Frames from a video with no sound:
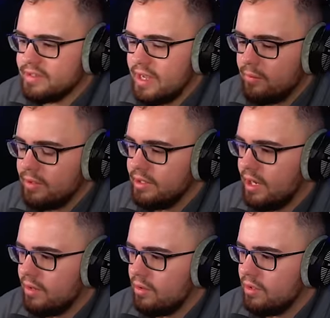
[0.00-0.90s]
that really
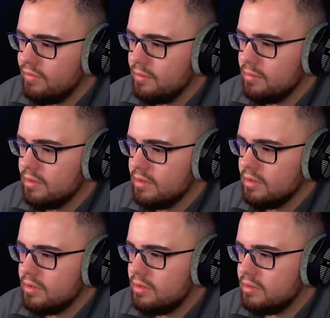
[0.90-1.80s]
not all of them?
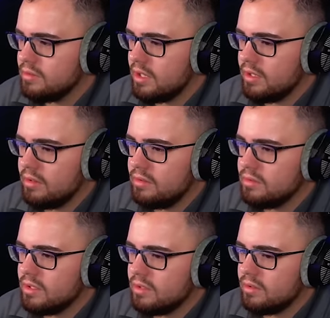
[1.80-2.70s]
Hold on,
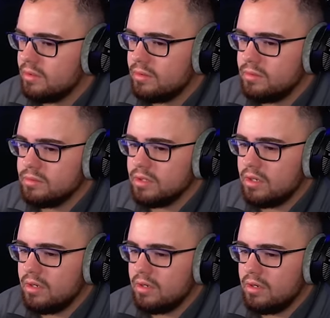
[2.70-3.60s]
hold on, hold
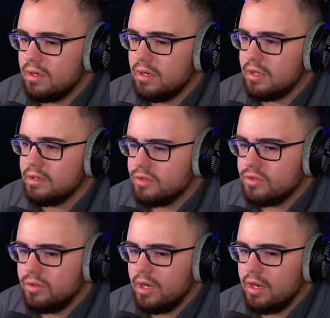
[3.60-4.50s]
on. Is
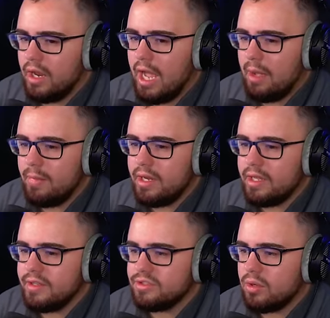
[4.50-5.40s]
there not- How many
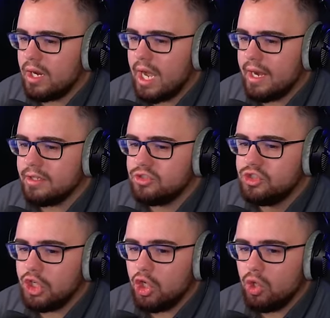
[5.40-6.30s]
of these do I gotta
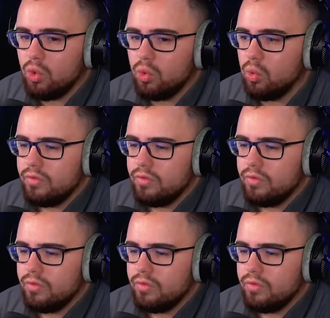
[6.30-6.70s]
do?